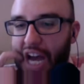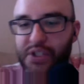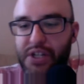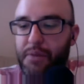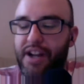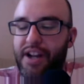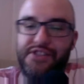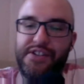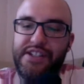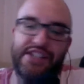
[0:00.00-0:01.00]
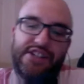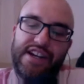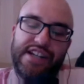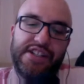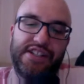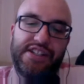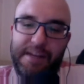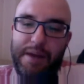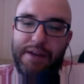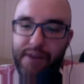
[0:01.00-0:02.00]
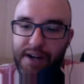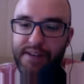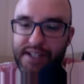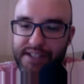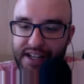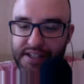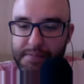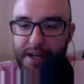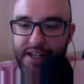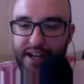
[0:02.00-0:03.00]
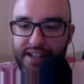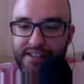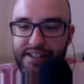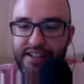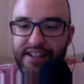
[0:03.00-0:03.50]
we should have brought a history teacher on just to make fun of us on this podcast.